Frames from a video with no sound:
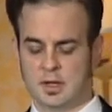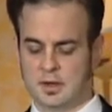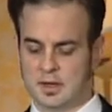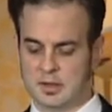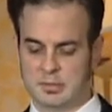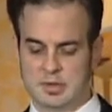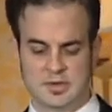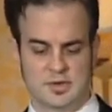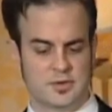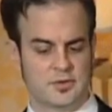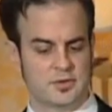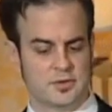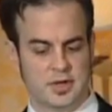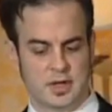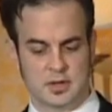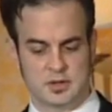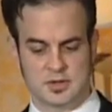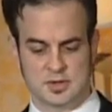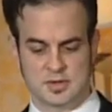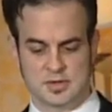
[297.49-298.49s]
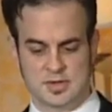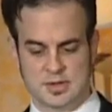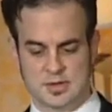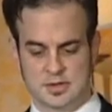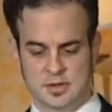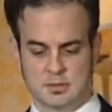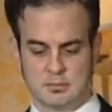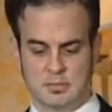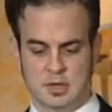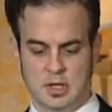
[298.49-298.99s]
the business intelligence
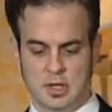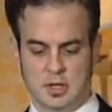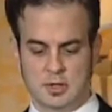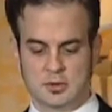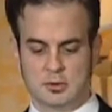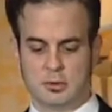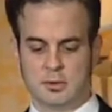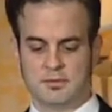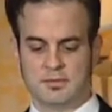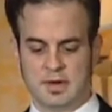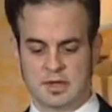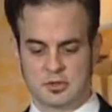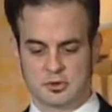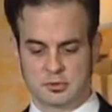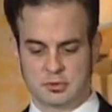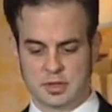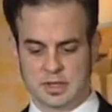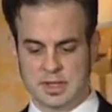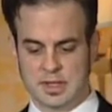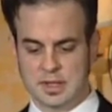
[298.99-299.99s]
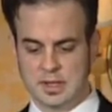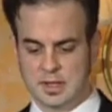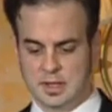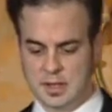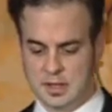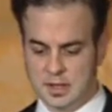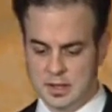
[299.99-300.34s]
system to eventually